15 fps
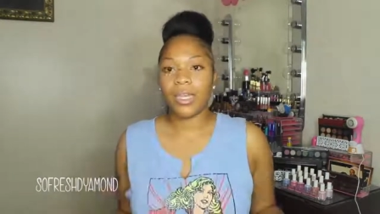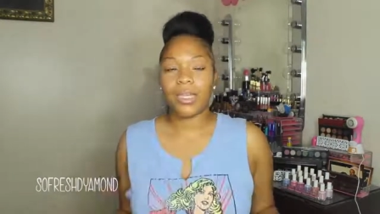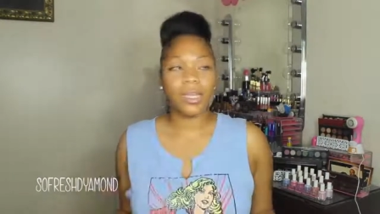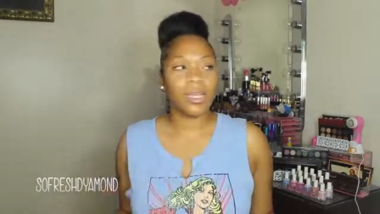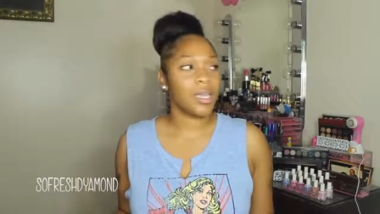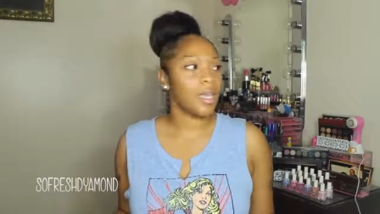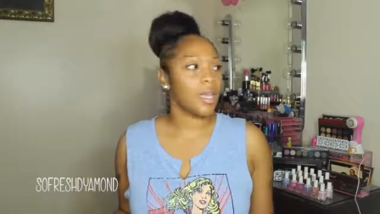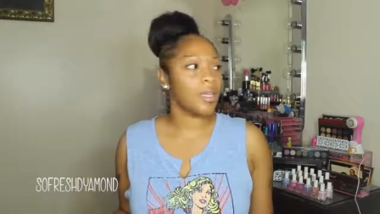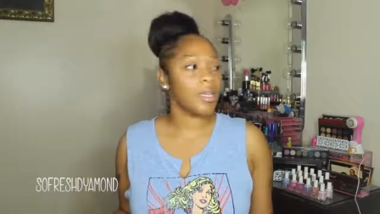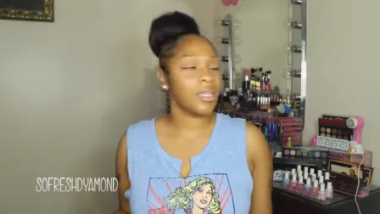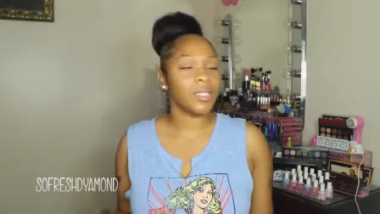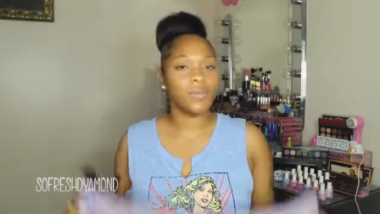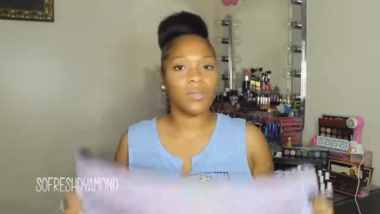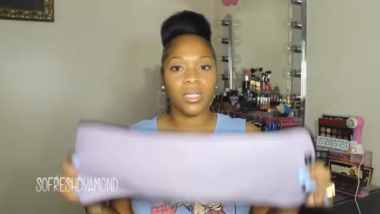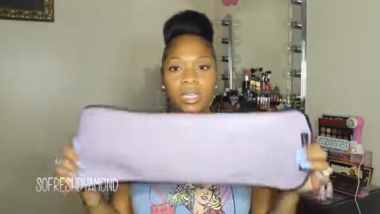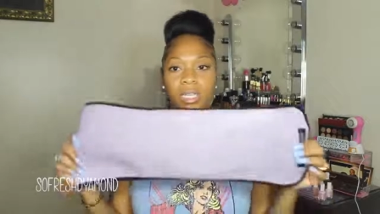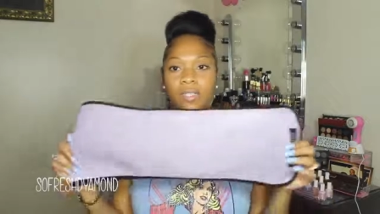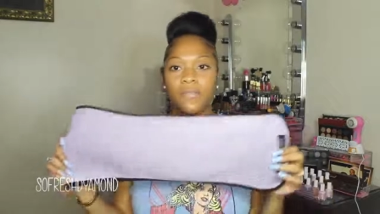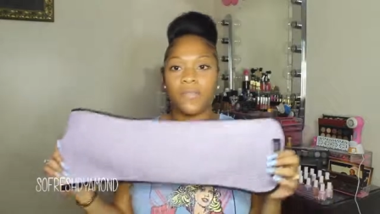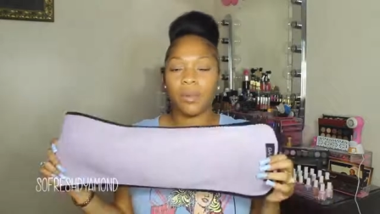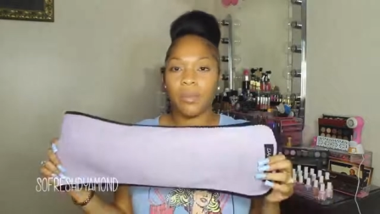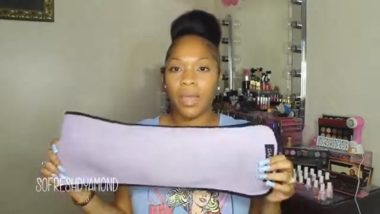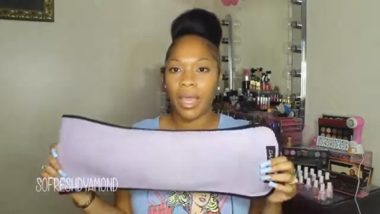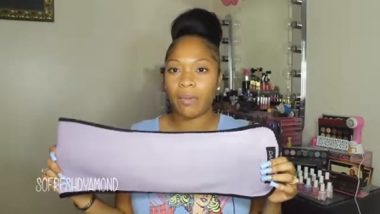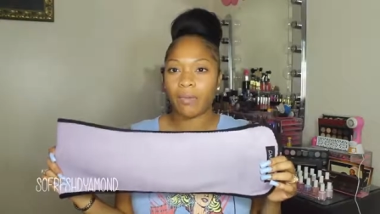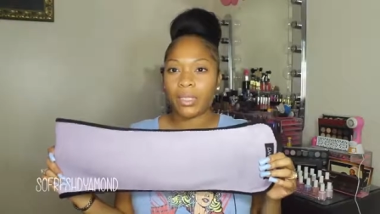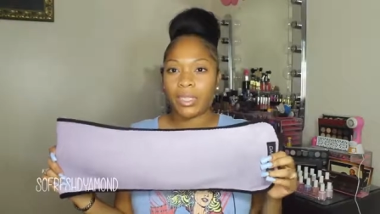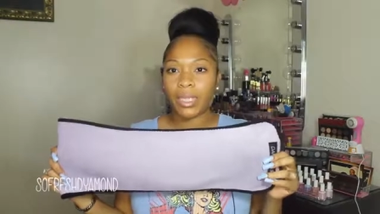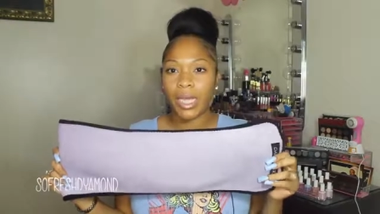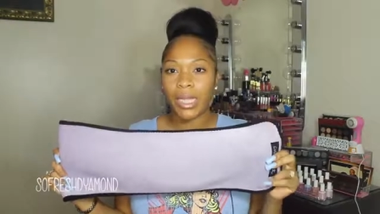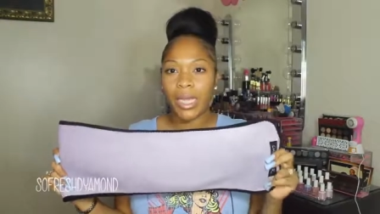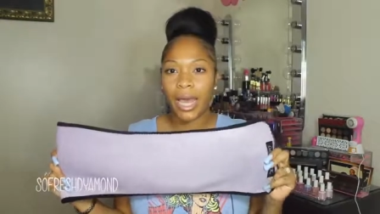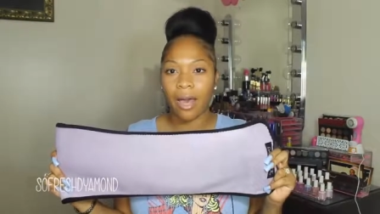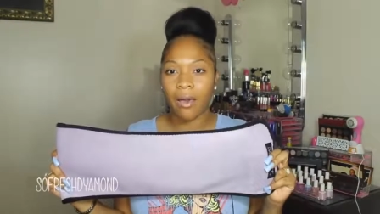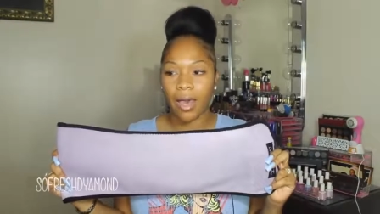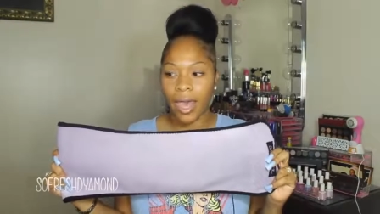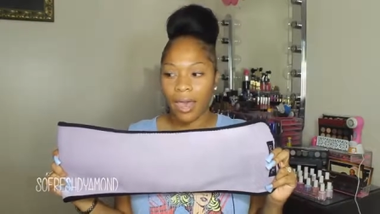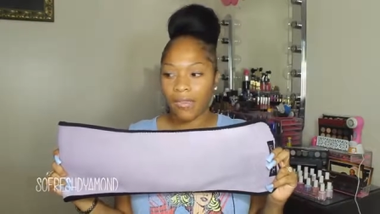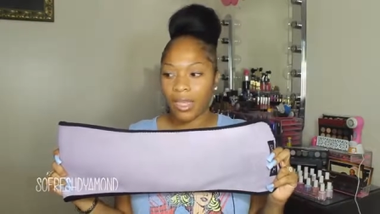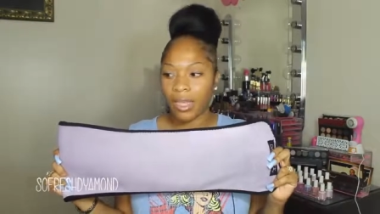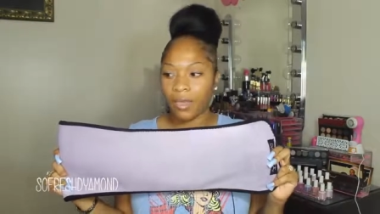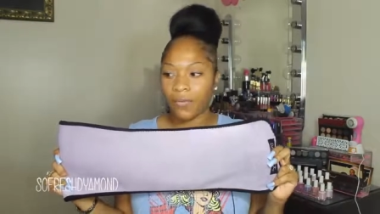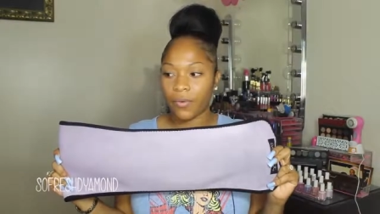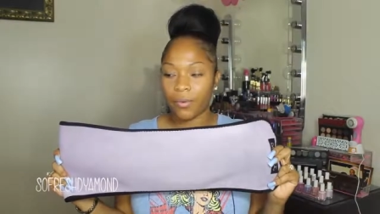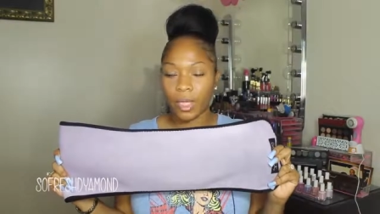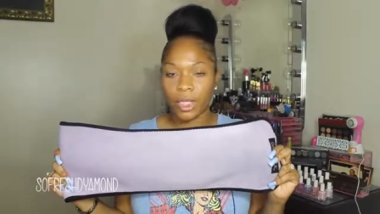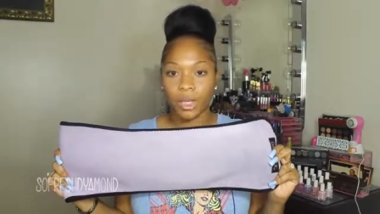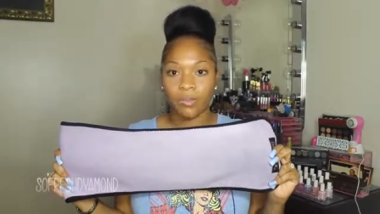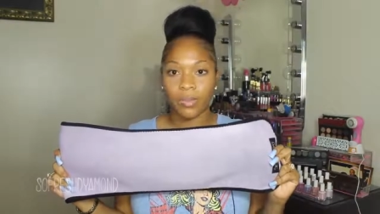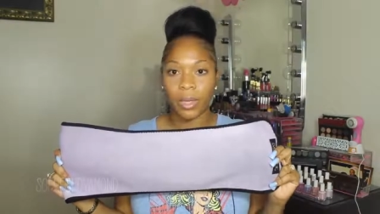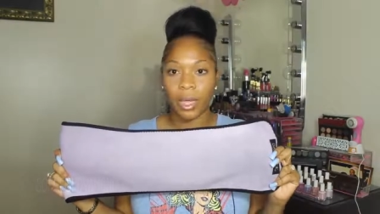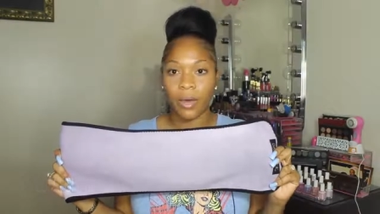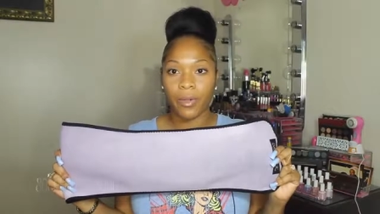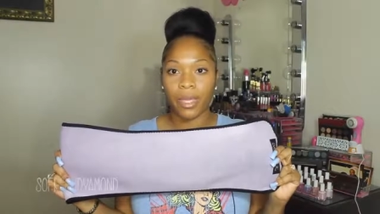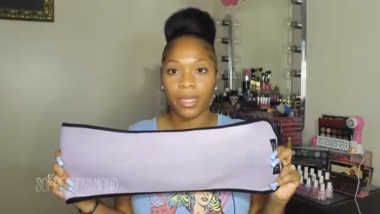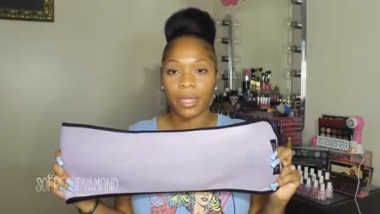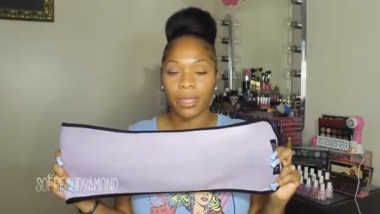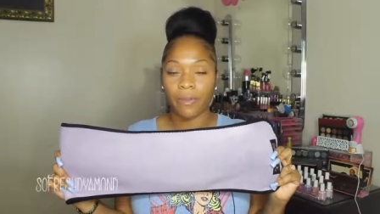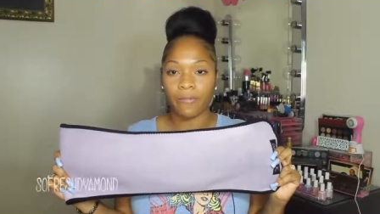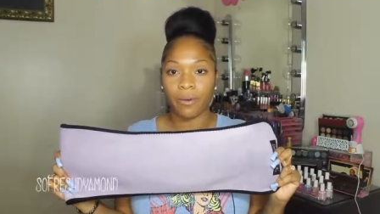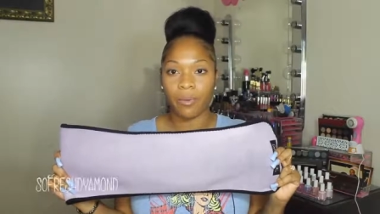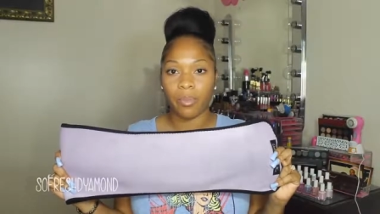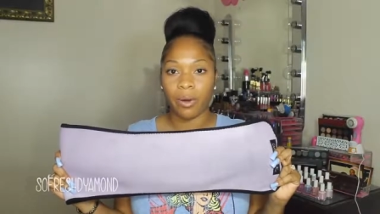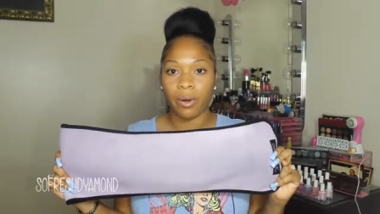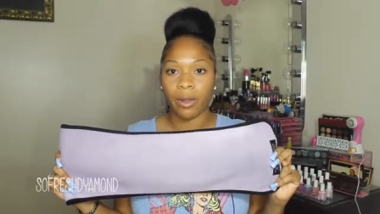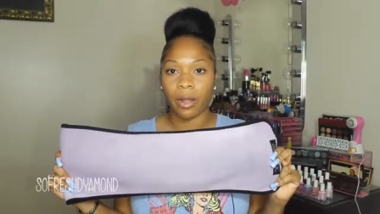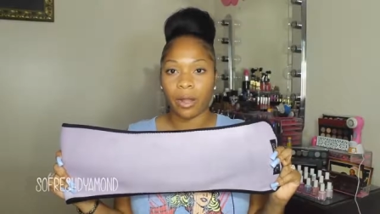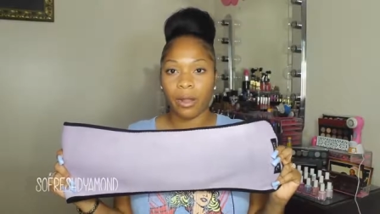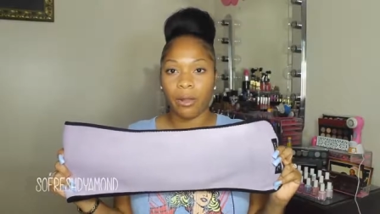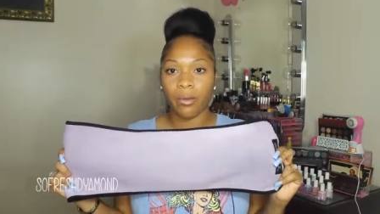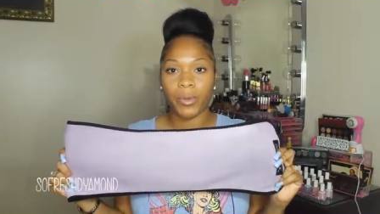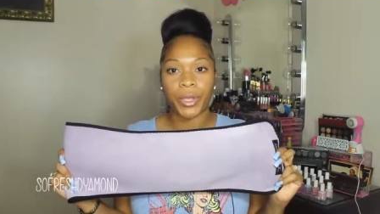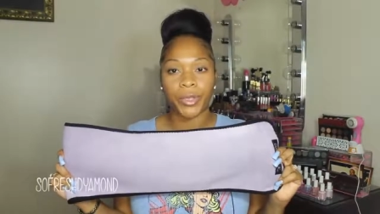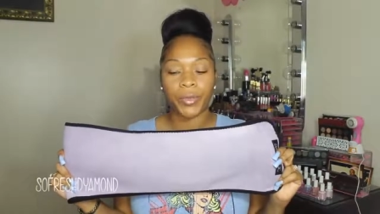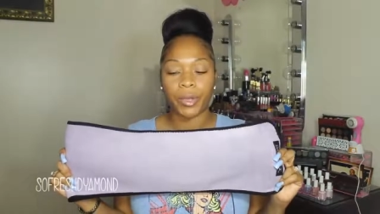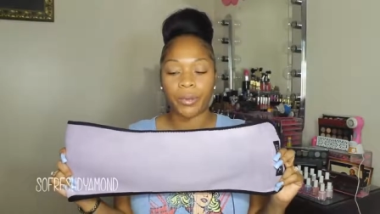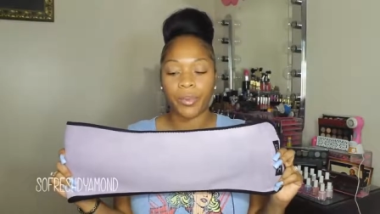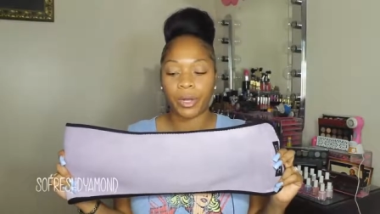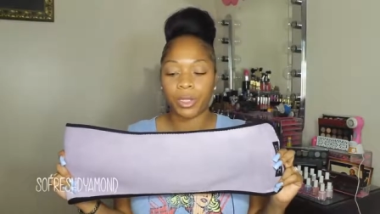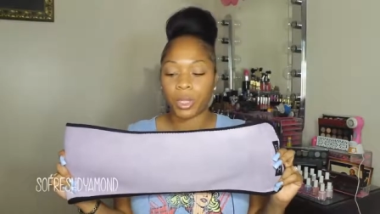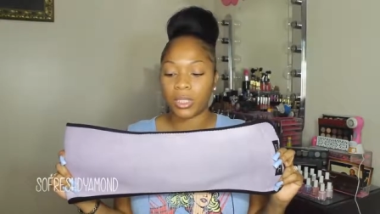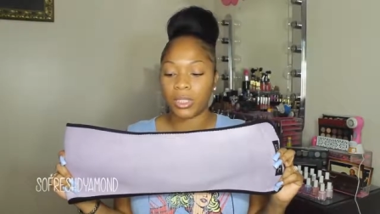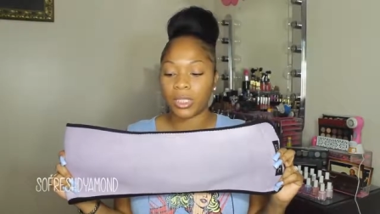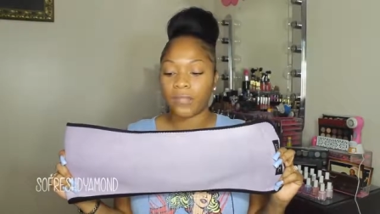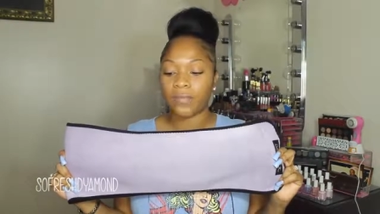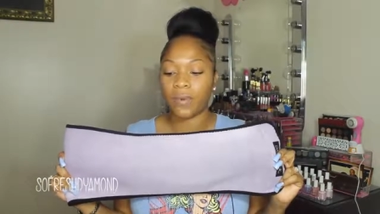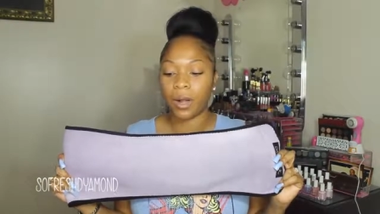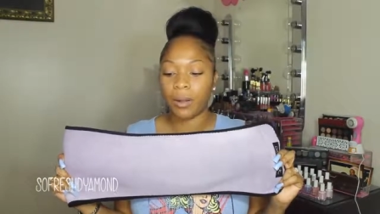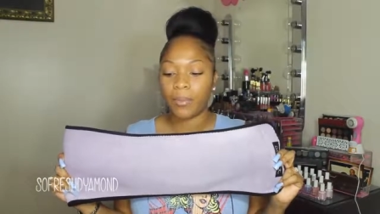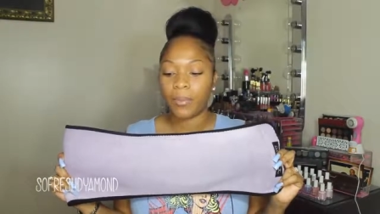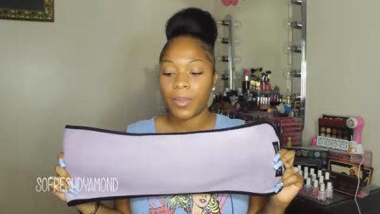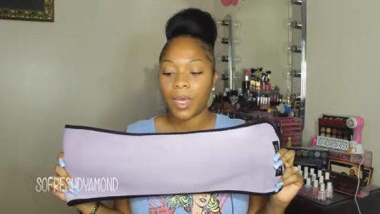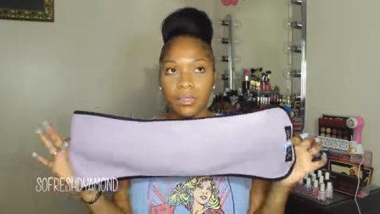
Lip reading: And again, this one is from Amazon. I'll have the information below in the info bar on where you can purchase this from.